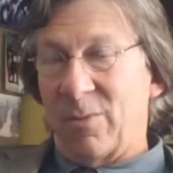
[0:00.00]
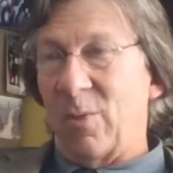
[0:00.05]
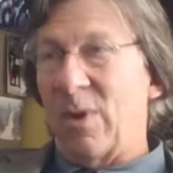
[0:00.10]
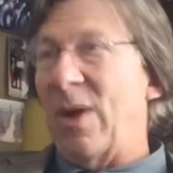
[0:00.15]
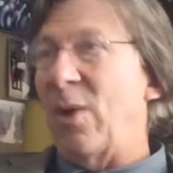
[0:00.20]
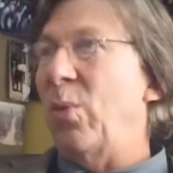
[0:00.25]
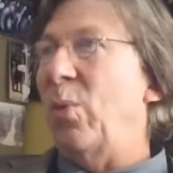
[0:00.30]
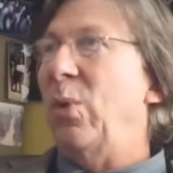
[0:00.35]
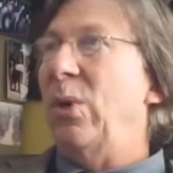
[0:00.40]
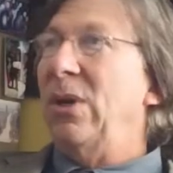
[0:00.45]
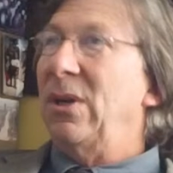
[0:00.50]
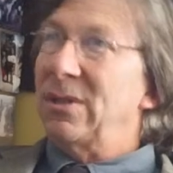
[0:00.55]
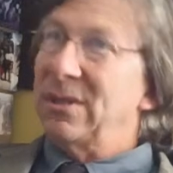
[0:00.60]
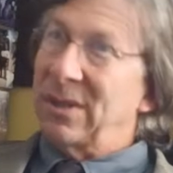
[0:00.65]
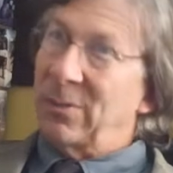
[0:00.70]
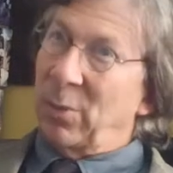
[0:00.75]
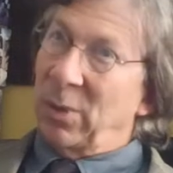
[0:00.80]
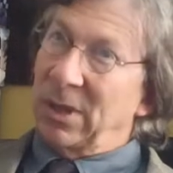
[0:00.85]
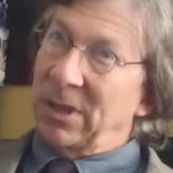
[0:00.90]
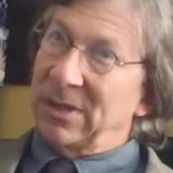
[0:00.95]
Yeah. Well,
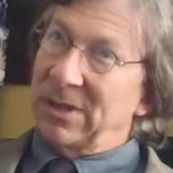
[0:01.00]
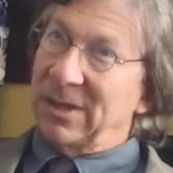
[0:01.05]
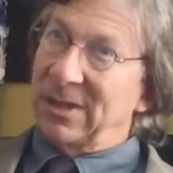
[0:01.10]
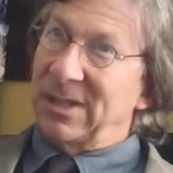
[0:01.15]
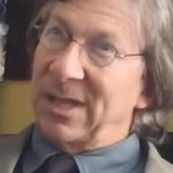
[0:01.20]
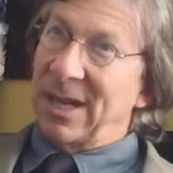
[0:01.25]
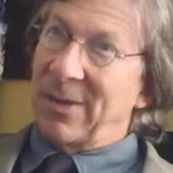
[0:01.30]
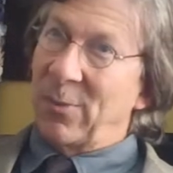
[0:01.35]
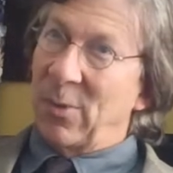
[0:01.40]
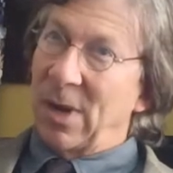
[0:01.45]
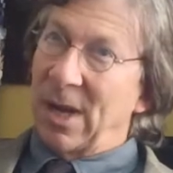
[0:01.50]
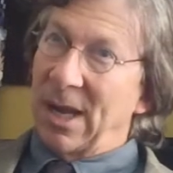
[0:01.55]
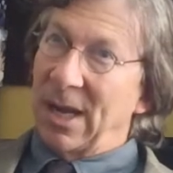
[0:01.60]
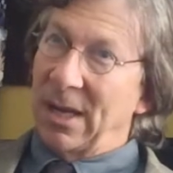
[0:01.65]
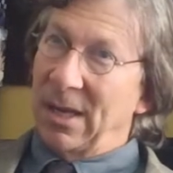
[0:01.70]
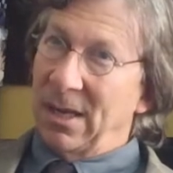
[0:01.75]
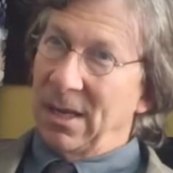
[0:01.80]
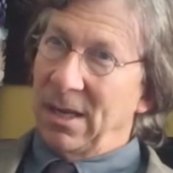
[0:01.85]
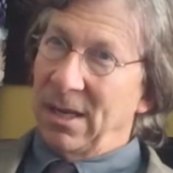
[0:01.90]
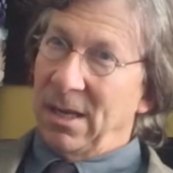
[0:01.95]
world works the same
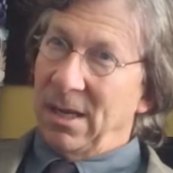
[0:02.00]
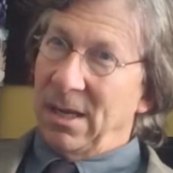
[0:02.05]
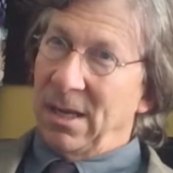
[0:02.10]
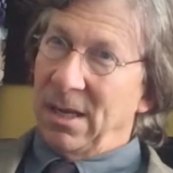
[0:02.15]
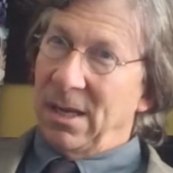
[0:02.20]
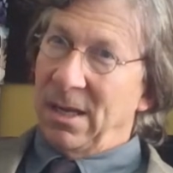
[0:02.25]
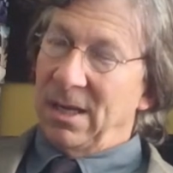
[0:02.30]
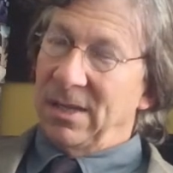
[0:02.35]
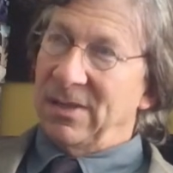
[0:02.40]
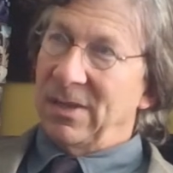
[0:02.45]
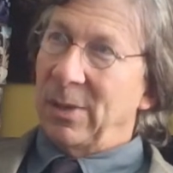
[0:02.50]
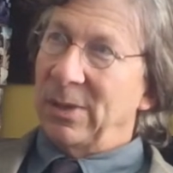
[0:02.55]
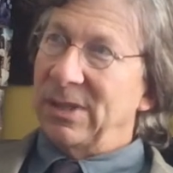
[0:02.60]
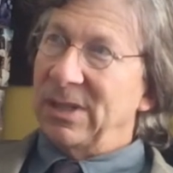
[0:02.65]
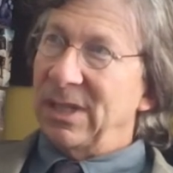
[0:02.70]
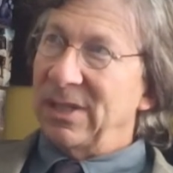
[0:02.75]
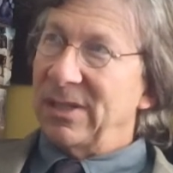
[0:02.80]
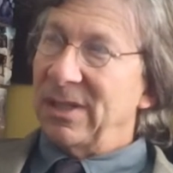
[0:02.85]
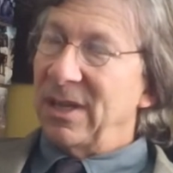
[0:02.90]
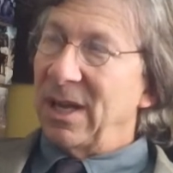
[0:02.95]
way. Yeah. So
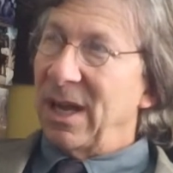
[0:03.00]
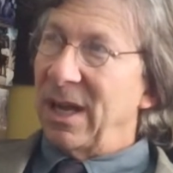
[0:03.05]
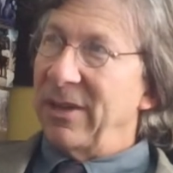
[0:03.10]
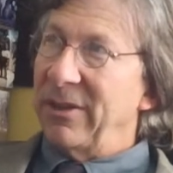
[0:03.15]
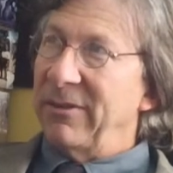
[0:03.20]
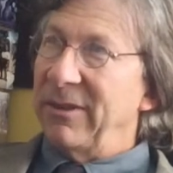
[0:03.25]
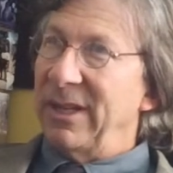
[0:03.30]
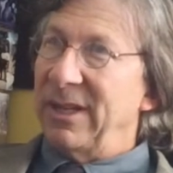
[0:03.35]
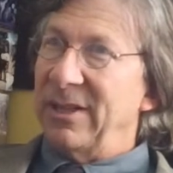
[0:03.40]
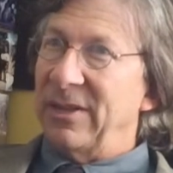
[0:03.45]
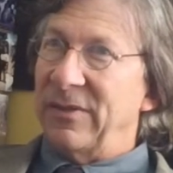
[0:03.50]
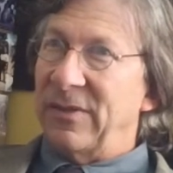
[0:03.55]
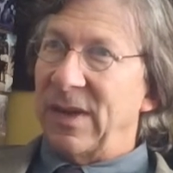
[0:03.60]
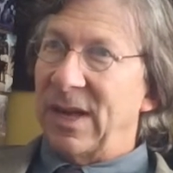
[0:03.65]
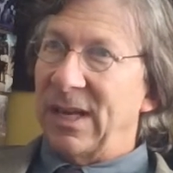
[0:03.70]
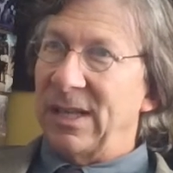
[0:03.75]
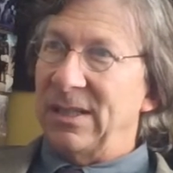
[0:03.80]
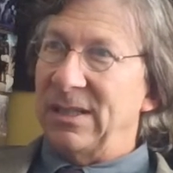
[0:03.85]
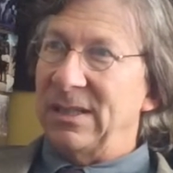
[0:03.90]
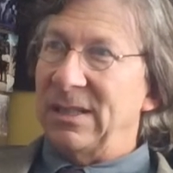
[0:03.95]
it's just an othering
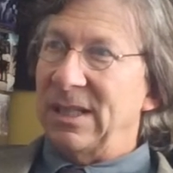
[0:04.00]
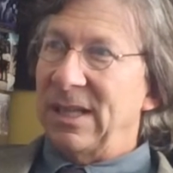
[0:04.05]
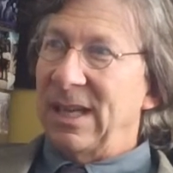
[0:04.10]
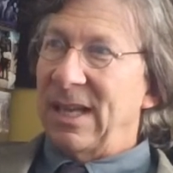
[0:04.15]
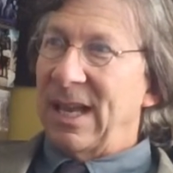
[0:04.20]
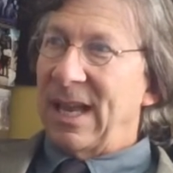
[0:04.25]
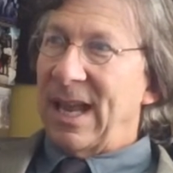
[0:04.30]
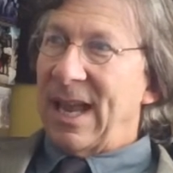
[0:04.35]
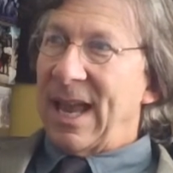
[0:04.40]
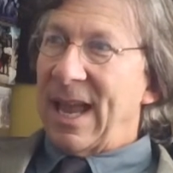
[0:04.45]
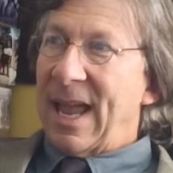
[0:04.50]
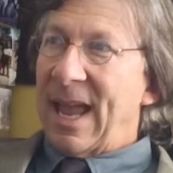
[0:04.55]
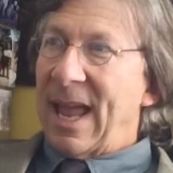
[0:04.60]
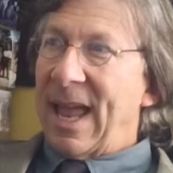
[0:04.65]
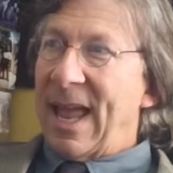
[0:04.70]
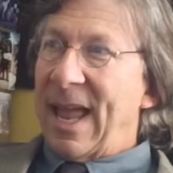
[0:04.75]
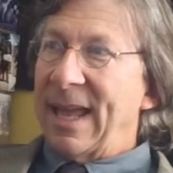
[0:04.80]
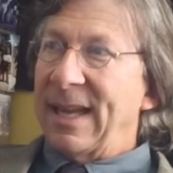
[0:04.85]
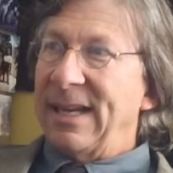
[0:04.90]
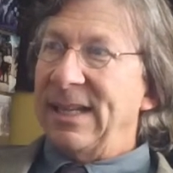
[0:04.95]
device
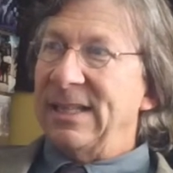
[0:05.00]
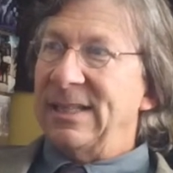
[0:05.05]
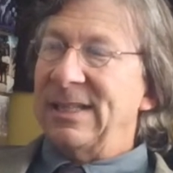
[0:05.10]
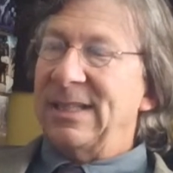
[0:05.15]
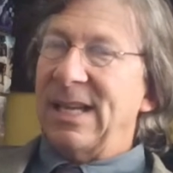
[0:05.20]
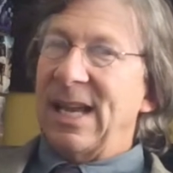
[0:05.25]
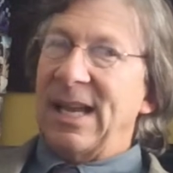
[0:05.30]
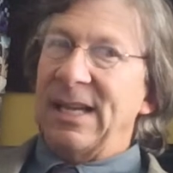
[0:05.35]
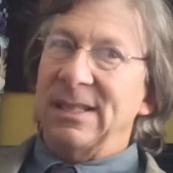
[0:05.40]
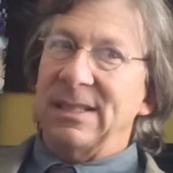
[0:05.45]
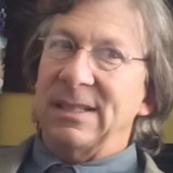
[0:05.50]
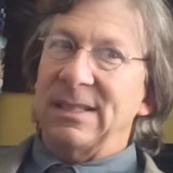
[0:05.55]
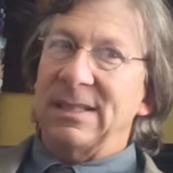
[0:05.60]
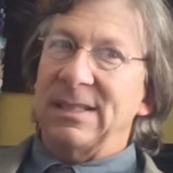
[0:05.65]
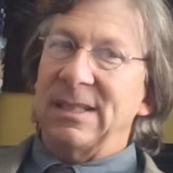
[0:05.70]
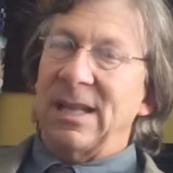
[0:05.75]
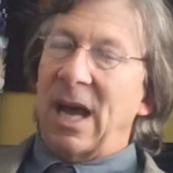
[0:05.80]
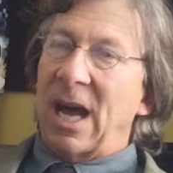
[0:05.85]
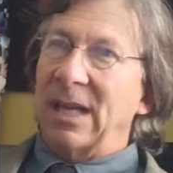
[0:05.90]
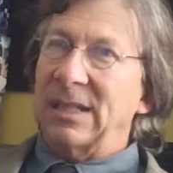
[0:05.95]
and it says
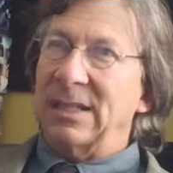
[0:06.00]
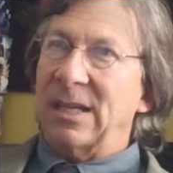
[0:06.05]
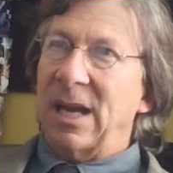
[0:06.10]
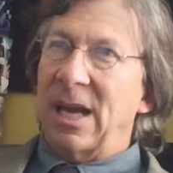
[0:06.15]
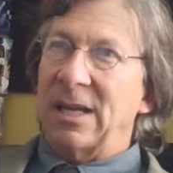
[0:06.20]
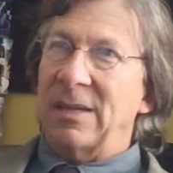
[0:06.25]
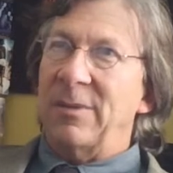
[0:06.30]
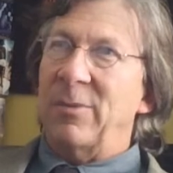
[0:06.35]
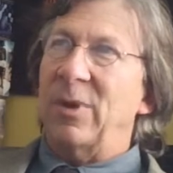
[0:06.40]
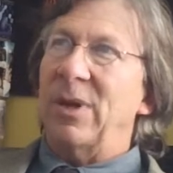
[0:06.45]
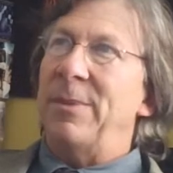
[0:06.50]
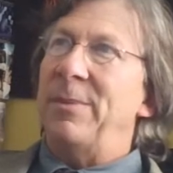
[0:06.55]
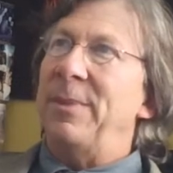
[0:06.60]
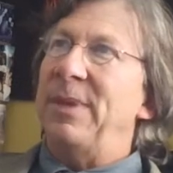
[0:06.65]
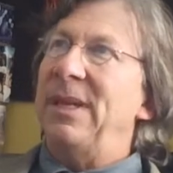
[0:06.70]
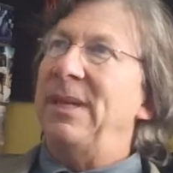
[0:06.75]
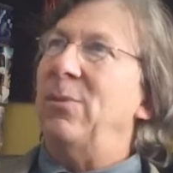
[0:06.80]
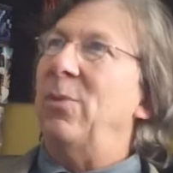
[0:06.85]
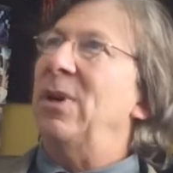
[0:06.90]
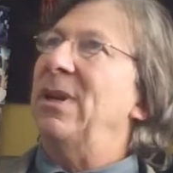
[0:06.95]
non what it
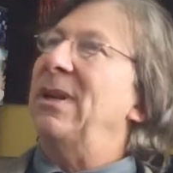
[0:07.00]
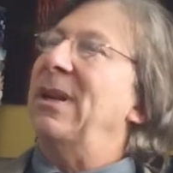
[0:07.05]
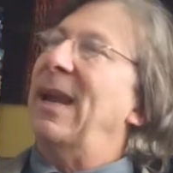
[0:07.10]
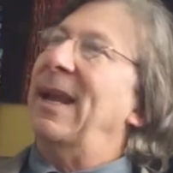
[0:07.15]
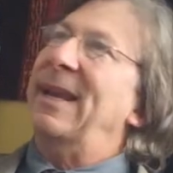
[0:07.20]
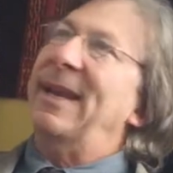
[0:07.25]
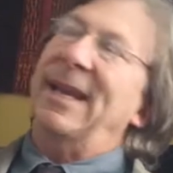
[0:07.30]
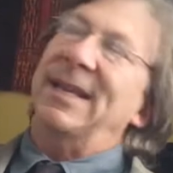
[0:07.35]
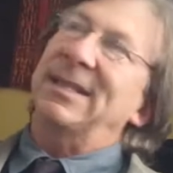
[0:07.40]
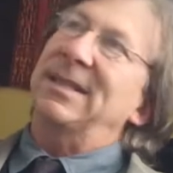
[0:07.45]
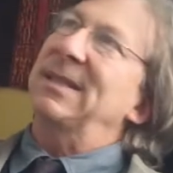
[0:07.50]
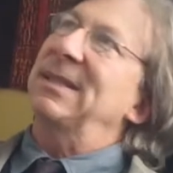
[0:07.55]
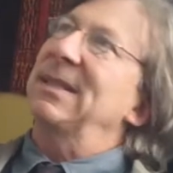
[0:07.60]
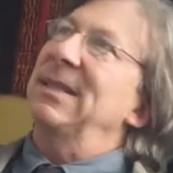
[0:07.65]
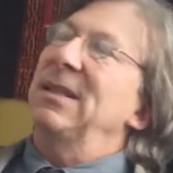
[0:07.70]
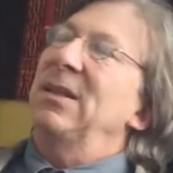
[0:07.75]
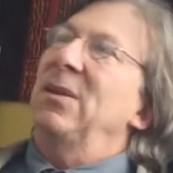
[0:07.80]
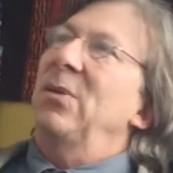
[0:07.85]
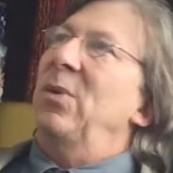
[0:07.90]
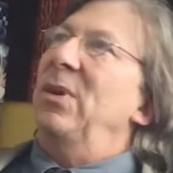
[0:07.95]
mean what I guess
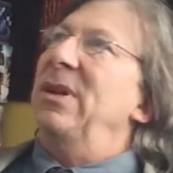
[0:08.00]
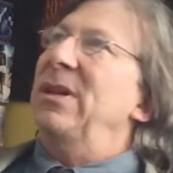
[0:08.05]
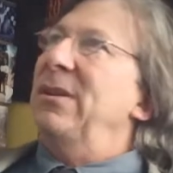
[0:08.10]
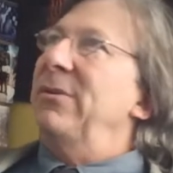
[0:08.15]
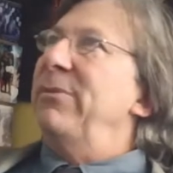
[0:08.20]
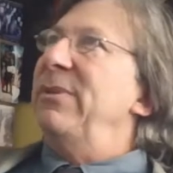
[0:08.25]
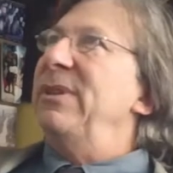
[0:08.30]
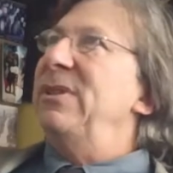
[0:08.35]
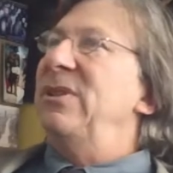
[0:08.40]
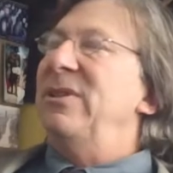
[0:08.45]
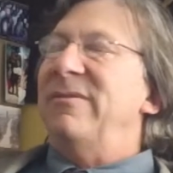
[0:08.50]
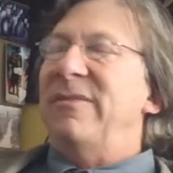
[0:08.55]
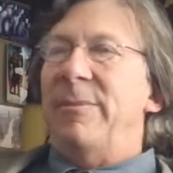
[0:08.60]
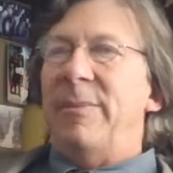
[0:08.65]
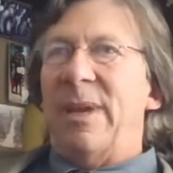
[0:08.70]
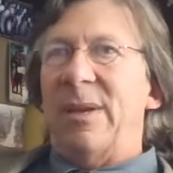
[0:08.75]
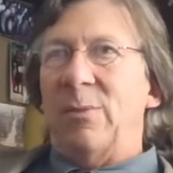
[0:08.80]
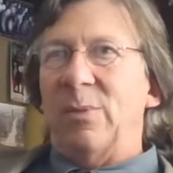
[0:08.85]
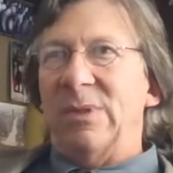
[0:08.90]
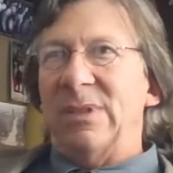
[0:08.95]
what it originally
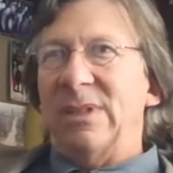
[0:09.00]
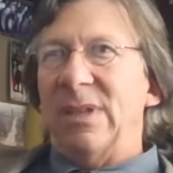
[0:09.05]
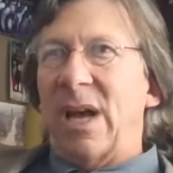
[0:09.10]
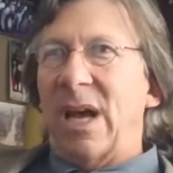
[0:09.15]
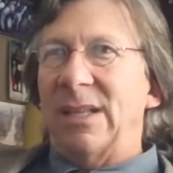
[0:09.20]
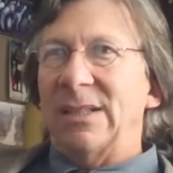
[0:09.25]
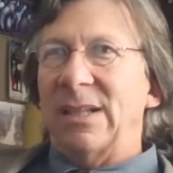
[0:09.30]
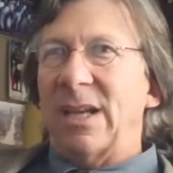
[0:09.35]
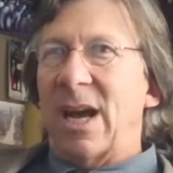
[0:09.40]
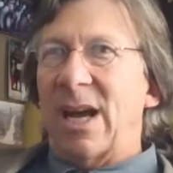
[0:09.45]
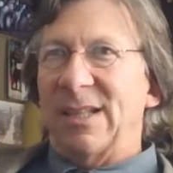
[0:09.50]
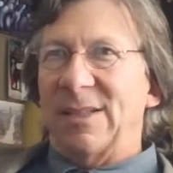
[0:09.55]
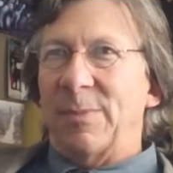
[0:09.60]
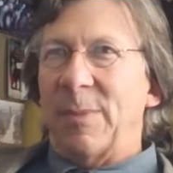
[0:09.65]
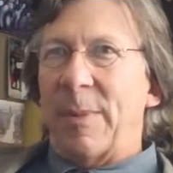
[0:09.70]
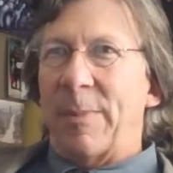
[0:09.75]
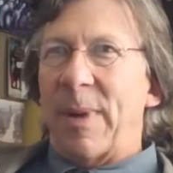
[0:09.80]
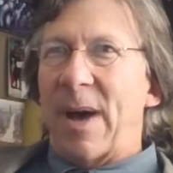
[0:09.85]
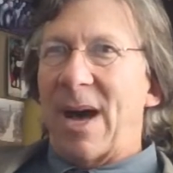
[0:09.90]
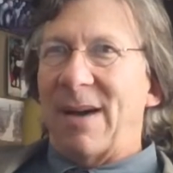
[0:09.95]
meant was non
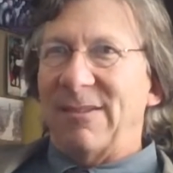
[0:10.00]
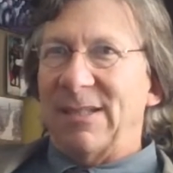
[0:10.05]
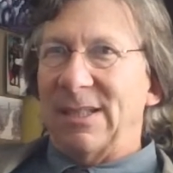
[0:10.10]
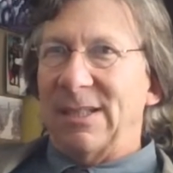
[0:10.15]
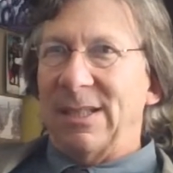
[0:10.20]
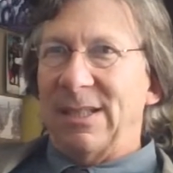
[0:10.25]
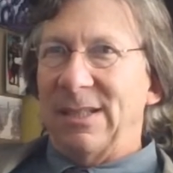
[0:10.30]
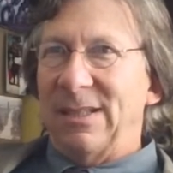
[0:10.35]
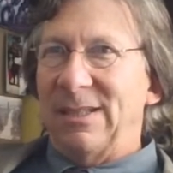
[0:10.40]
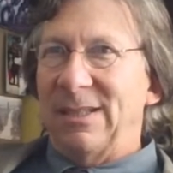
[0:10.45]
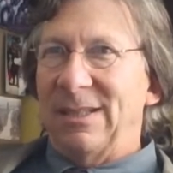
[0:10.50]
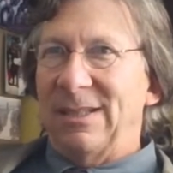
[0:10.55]
cosmopolitan.